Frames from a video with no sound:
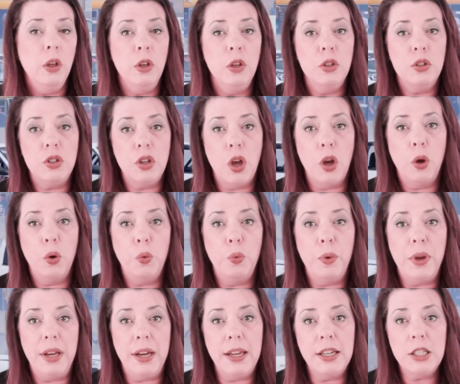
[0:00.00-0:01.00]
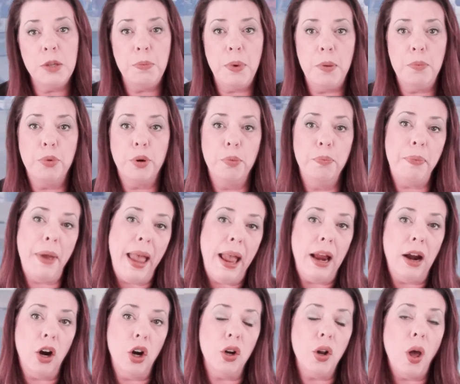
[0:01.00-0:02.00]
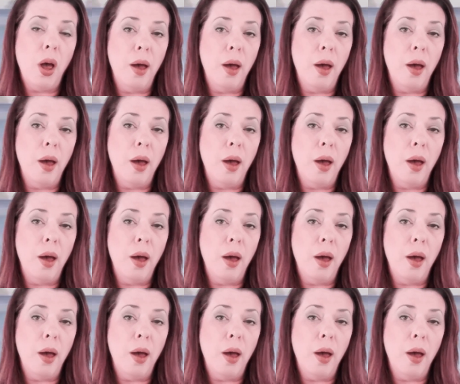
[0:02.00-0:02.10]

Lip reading: So we need to be prepared